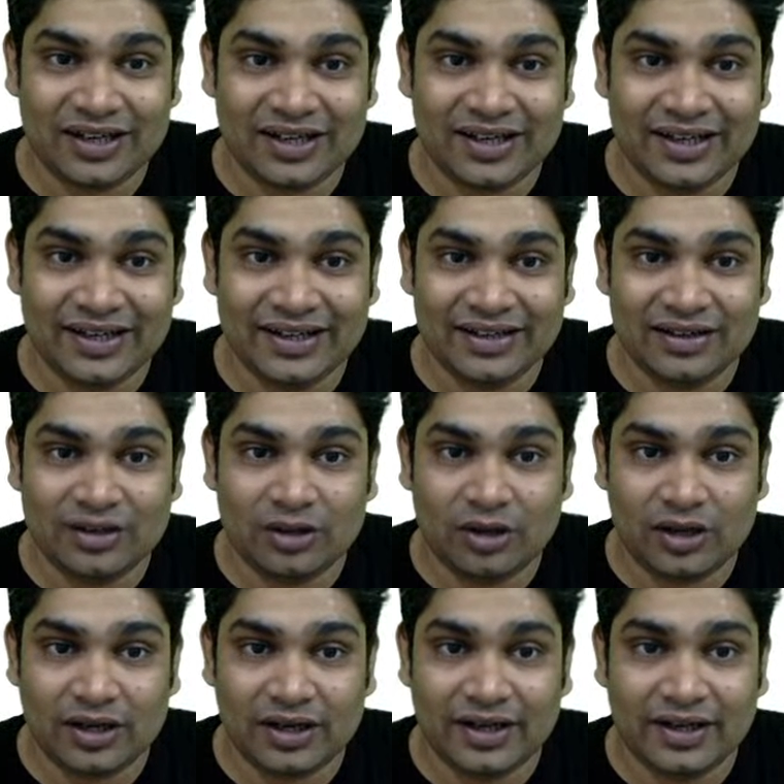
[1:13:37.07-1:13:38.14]
dl
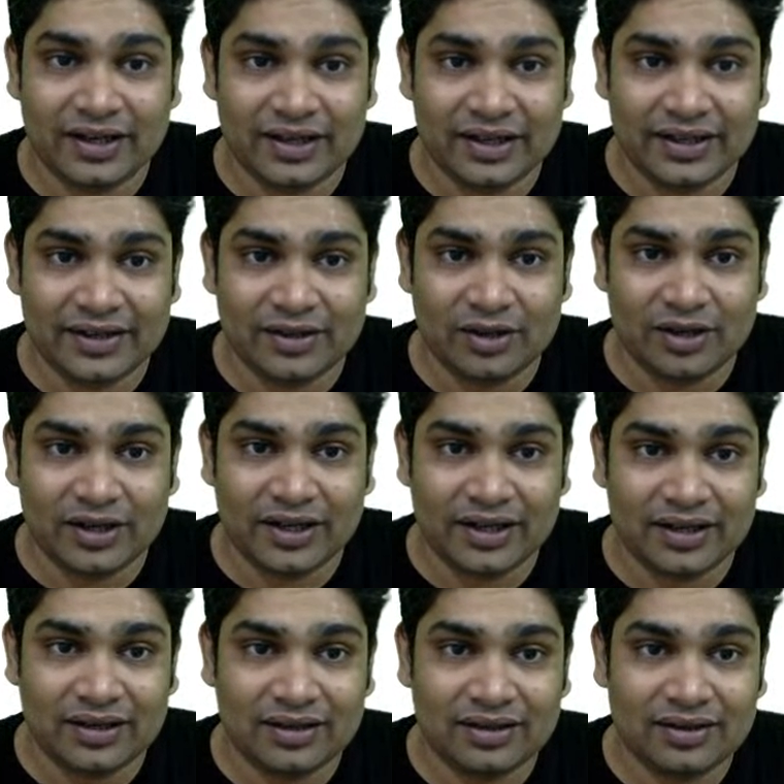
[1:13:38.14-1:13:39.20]
or integral E dot dl
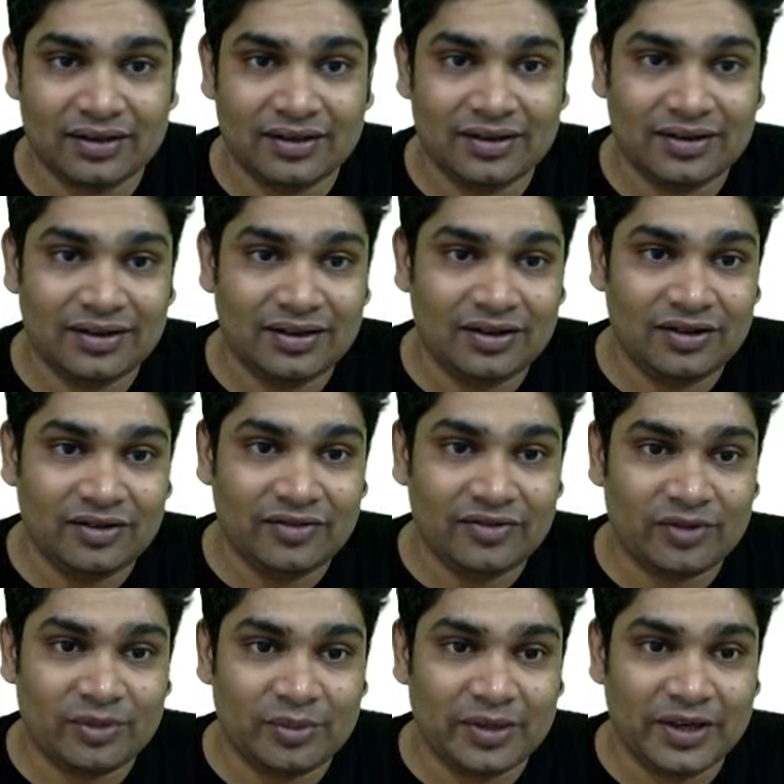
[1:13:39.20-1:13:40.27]

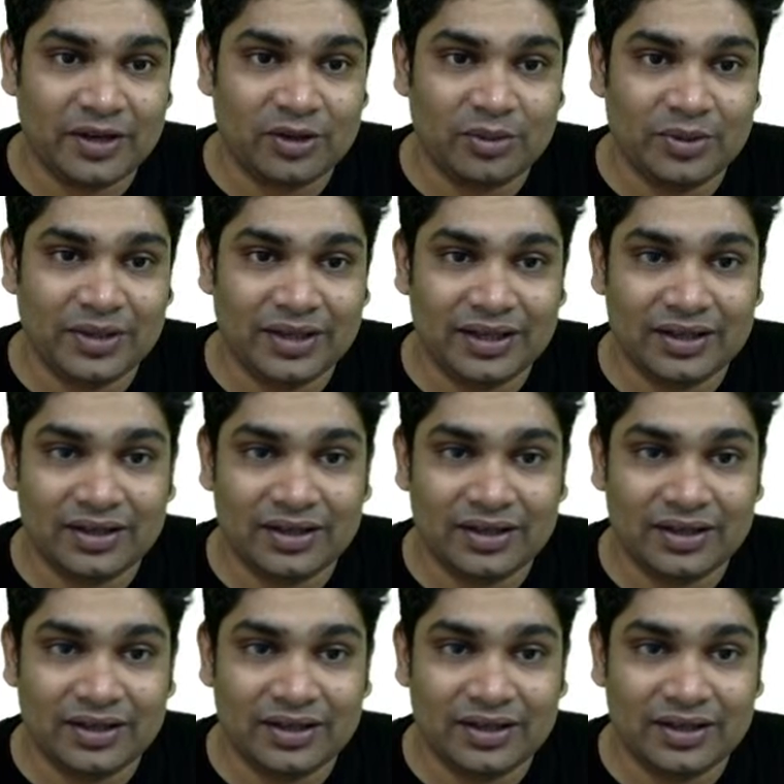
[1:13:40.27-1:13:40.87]
from A to B,